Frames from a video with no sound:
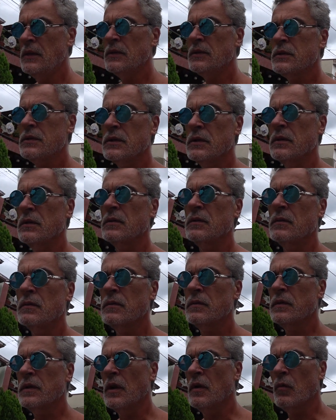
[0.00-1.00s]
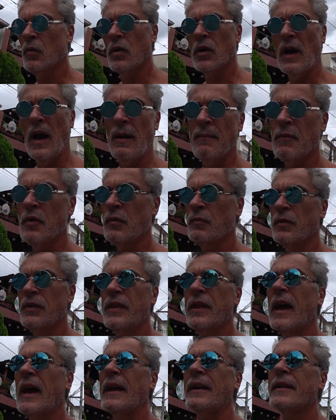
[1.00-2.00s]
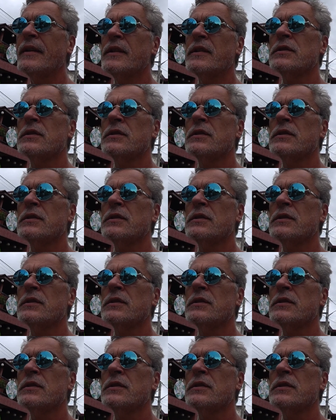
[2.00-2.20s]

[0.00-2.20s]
So, I'm good with that.